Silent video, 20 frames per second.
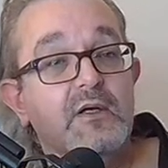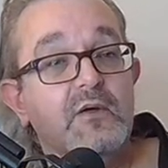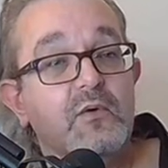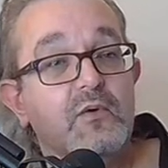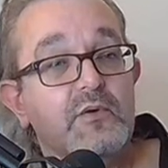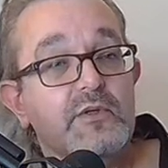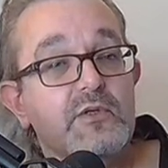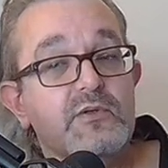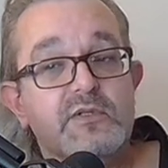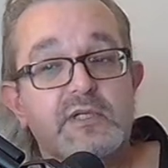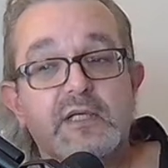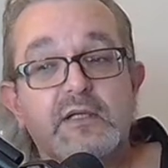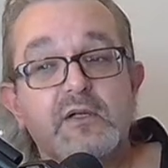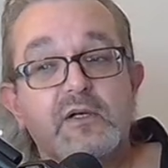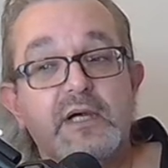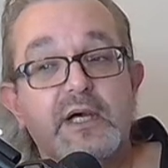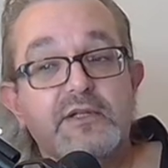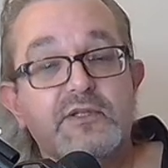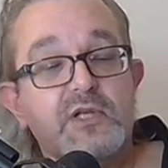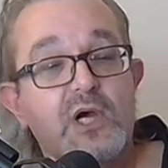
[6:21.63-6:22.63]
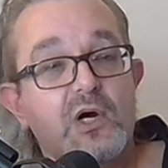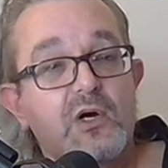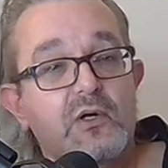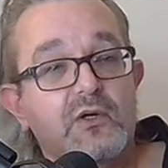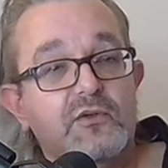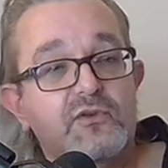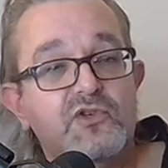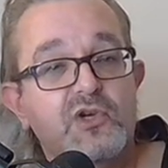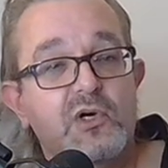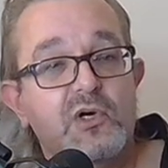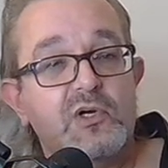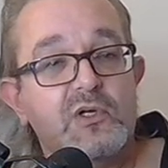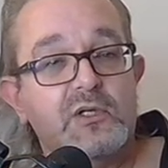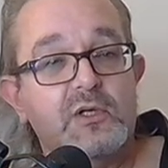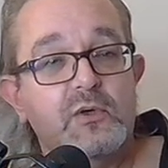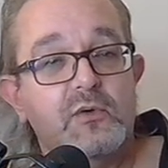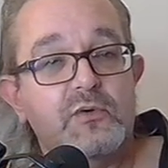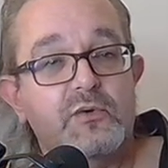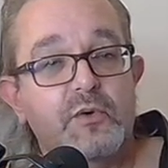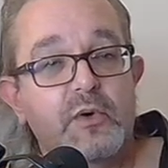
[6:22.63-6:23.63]
Or you said like a dark
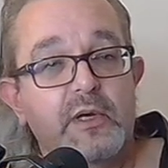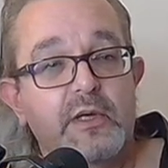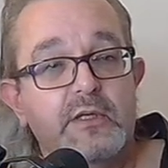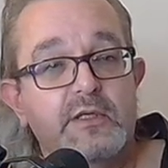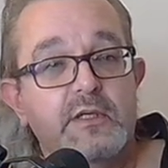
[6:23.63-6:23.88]
charcoal grey.